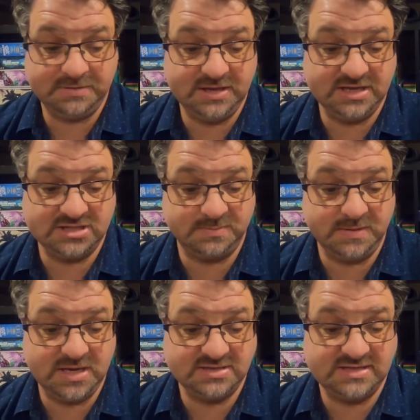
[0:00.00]
this
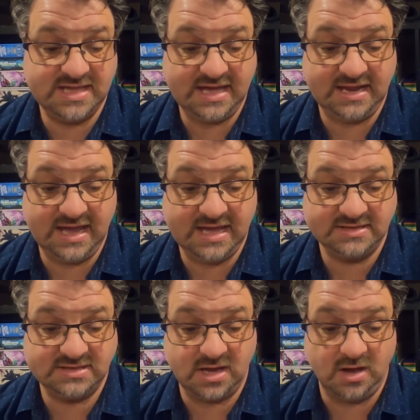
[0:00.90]
because that
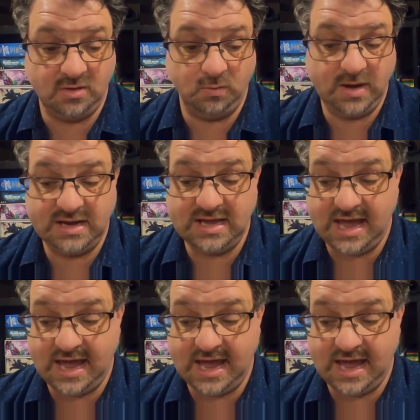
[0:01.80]
has already